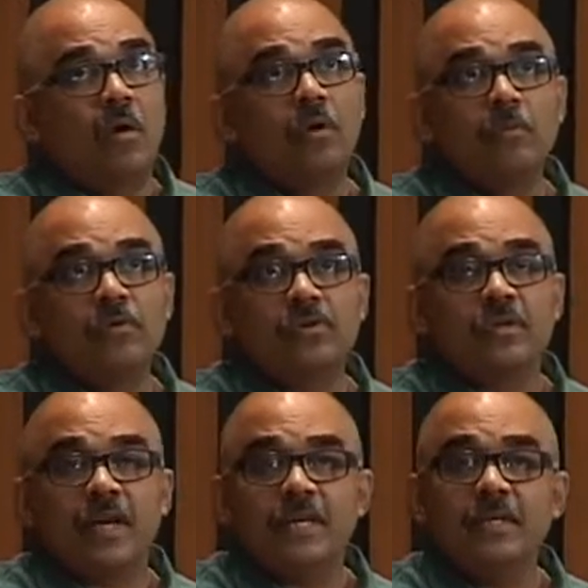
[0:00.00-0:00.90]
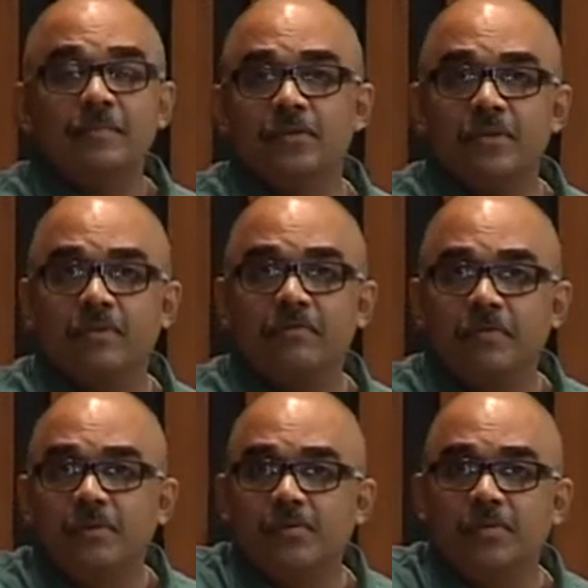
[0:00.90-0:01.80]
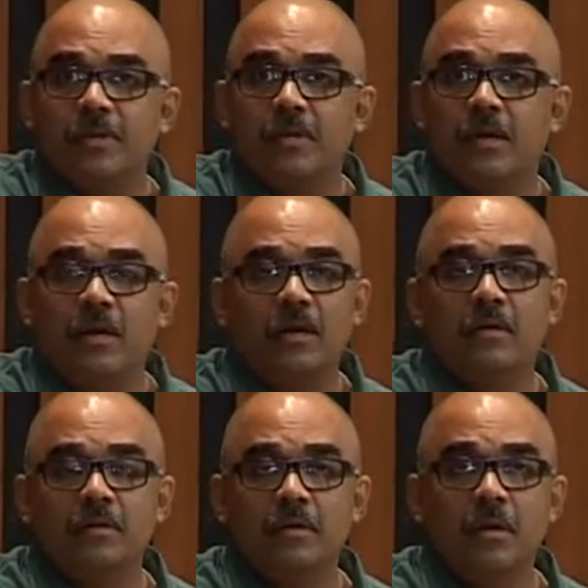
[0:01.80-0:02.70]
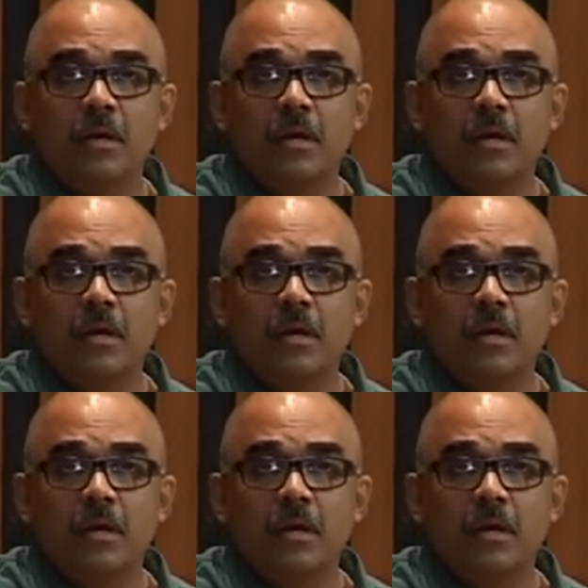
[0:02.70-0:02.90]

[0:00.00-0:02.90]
almost 90% of films today are,